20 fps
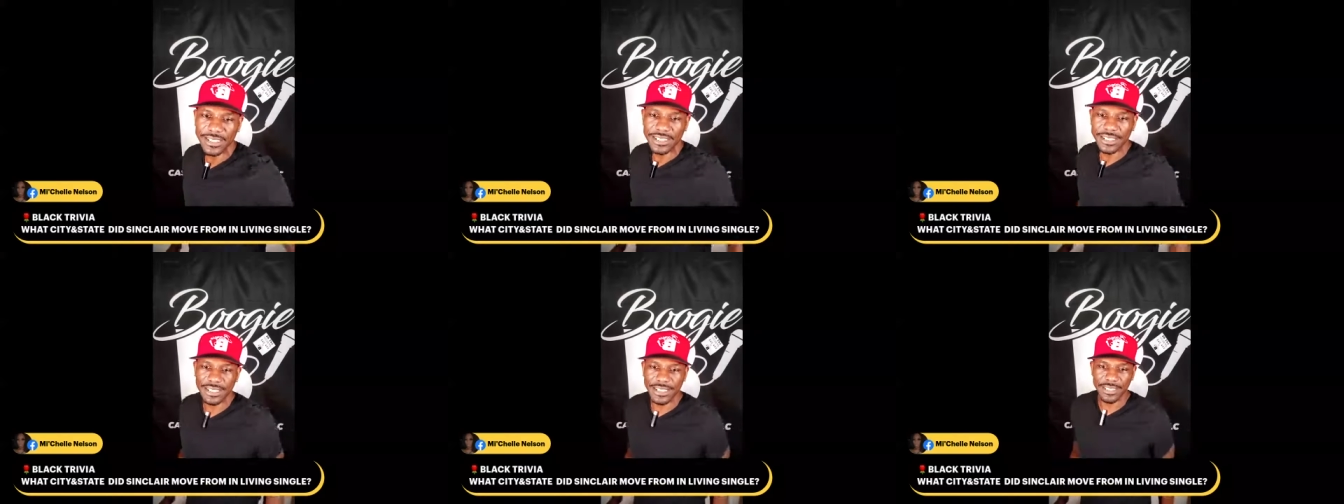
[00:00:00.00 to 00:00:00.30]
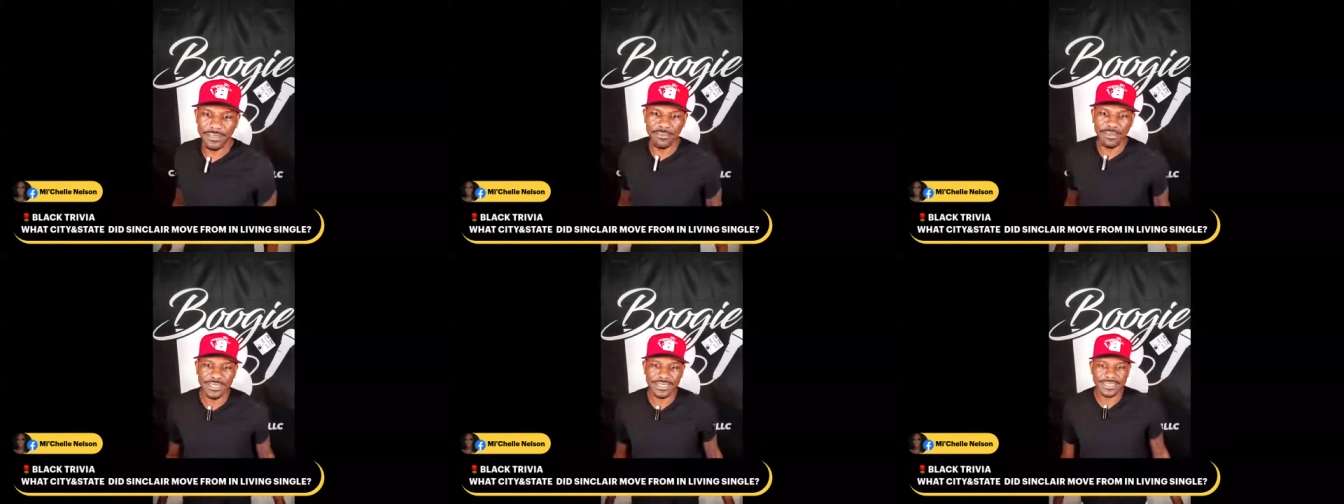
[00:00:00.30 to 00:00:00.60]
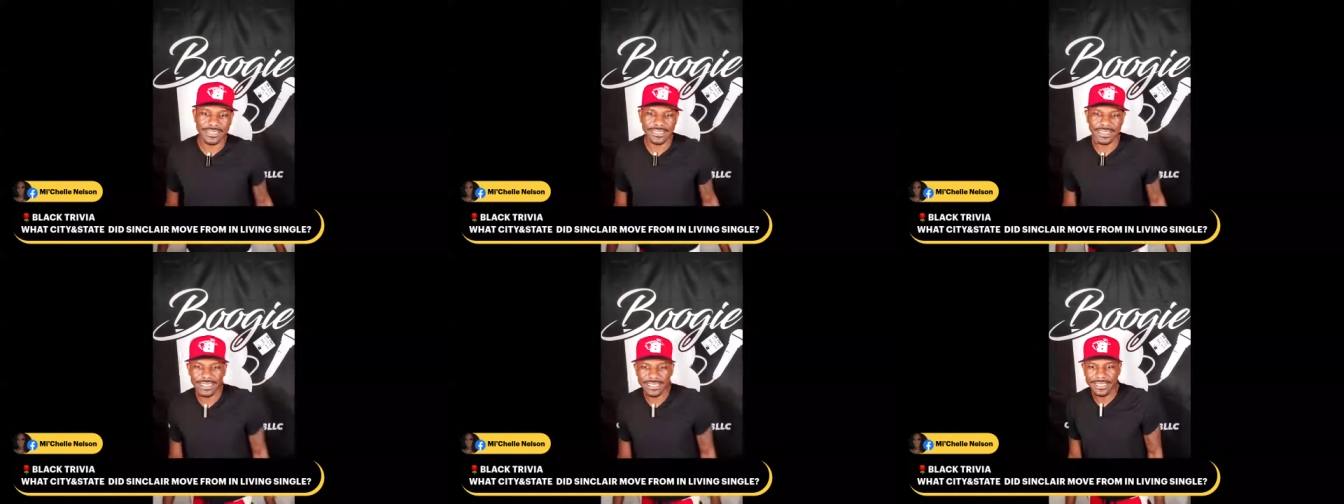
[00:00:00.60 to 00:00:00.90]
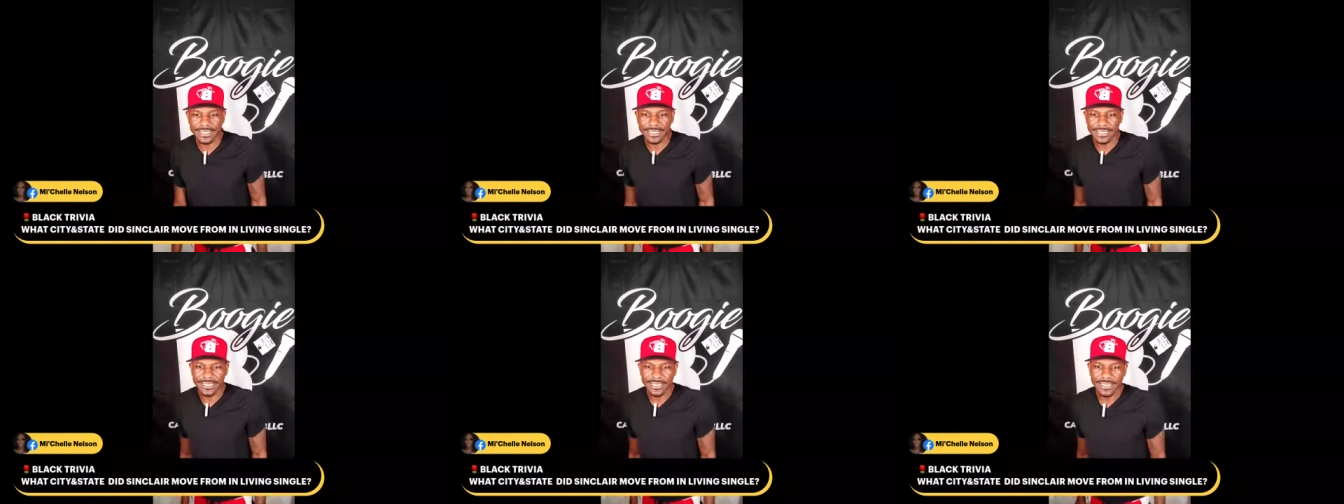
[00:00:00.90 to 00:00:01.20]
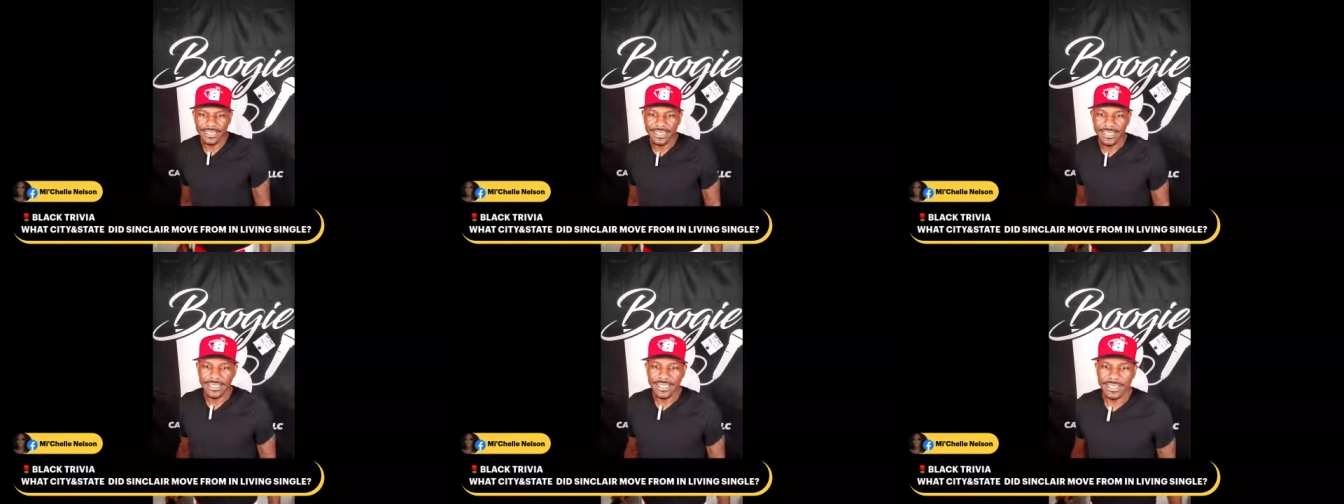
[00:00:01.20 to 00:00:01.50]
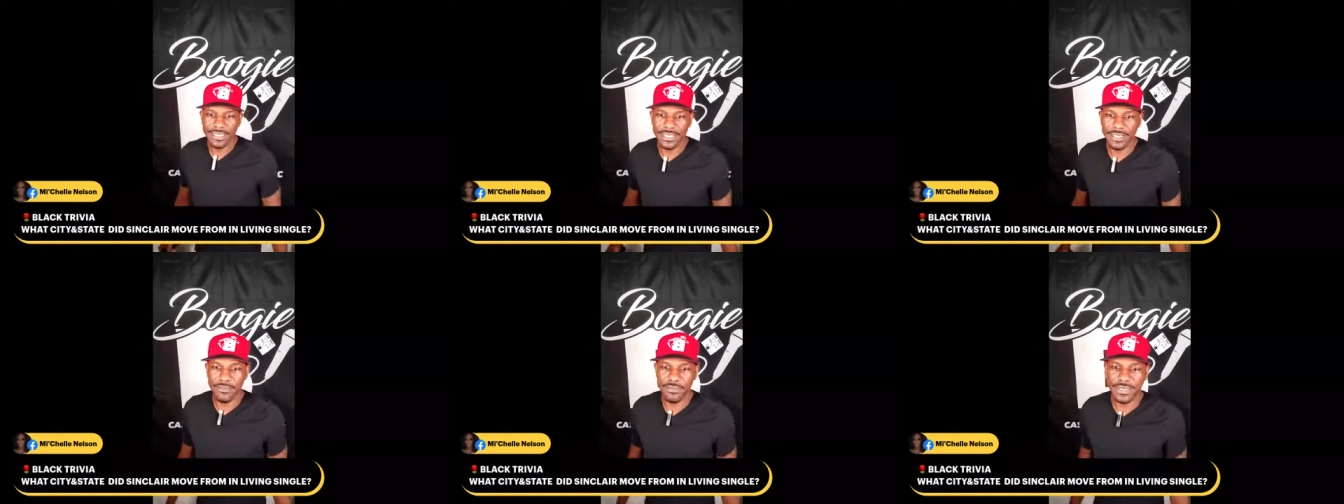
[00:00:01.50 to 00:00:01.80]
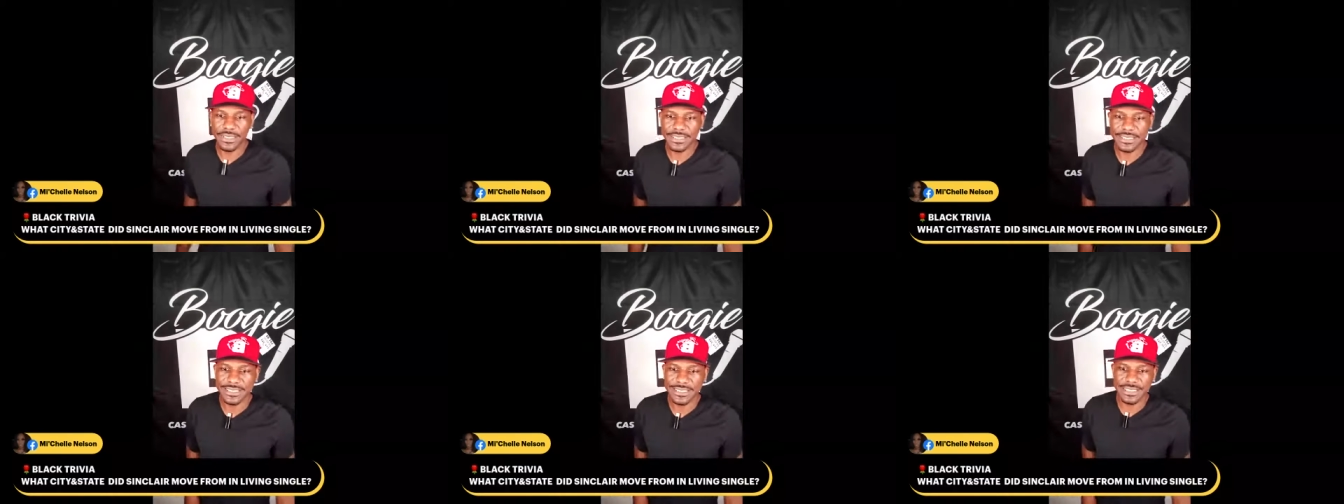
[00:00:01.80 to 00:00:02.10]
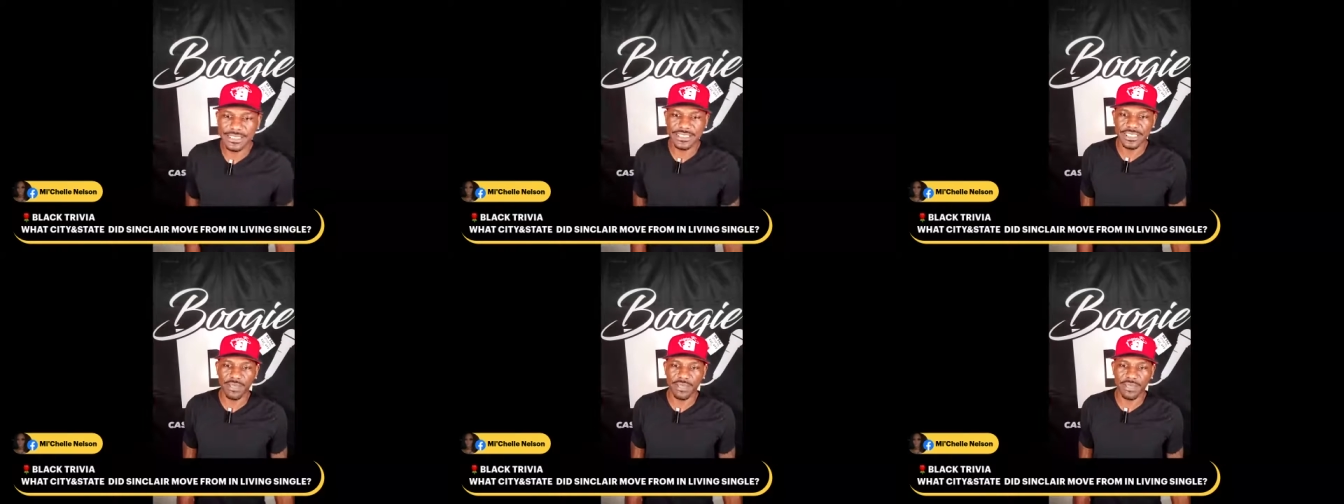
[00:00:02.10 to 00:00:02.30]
Let me see. Let me see.